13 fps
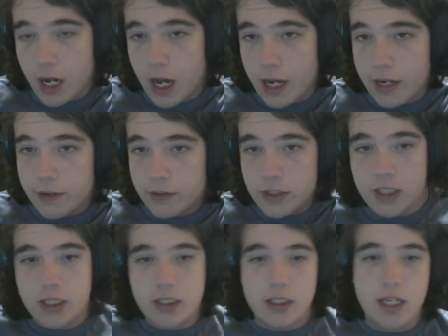I have
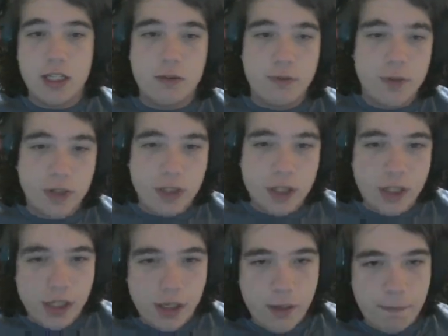
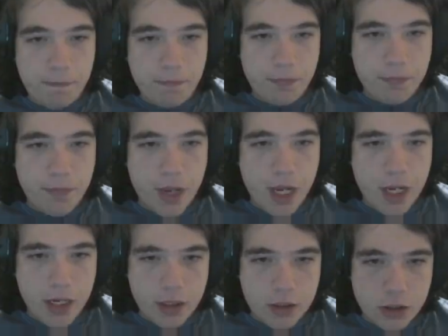successfully
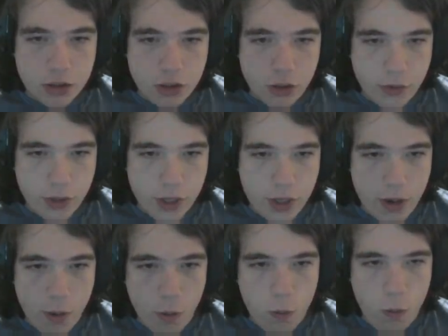made it so
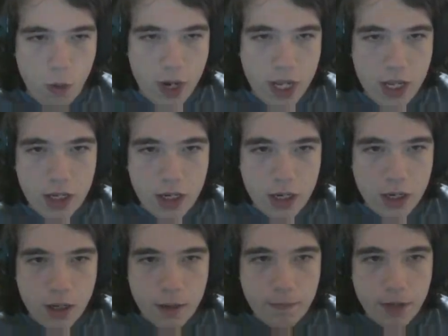that
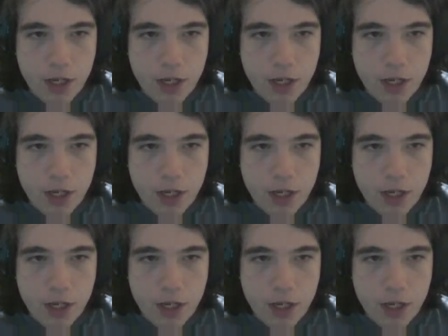when